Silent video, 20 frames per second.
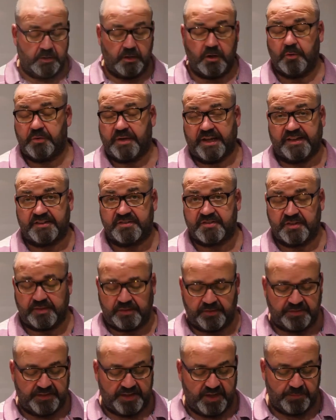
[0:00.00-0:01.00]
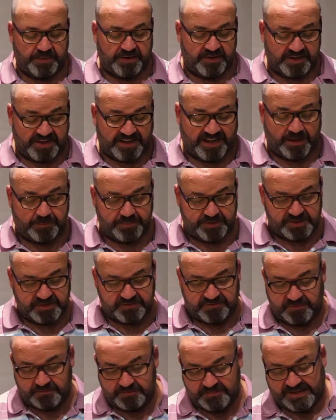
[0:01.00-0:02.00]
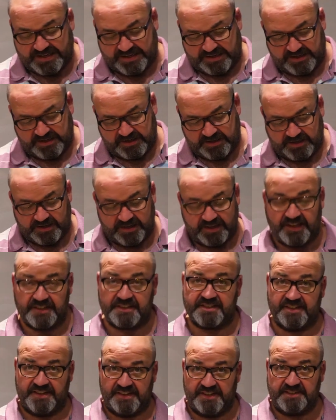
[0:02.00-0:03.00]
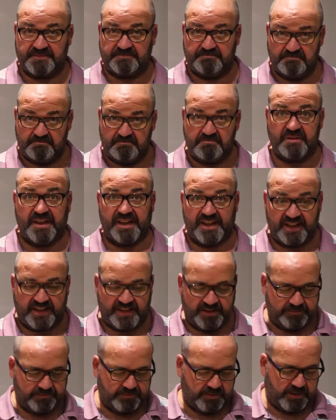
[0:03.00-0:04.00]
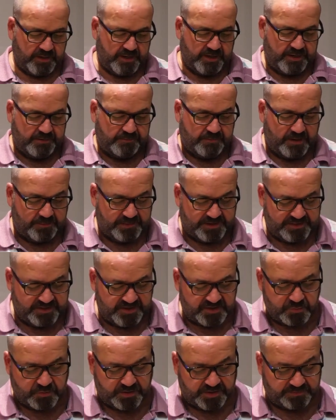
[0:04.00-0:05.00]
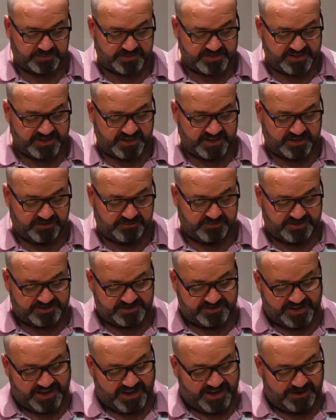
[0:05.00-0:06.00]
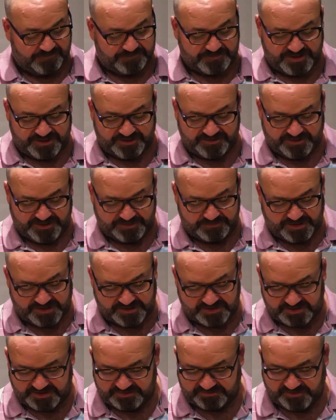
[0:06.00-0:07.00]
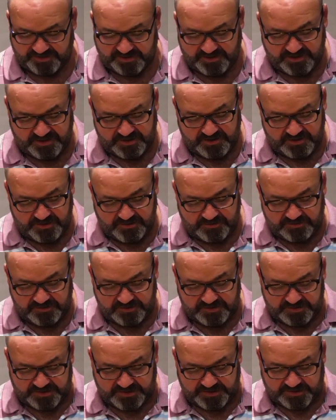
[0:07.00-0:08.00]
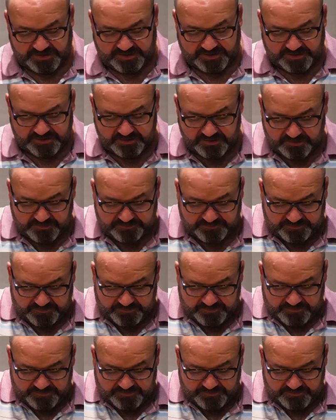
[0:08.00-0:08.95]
Okay, so the thing about a cabbage for me is that it's big. I mean, this one in particular is absolutely massive. Just take that end off.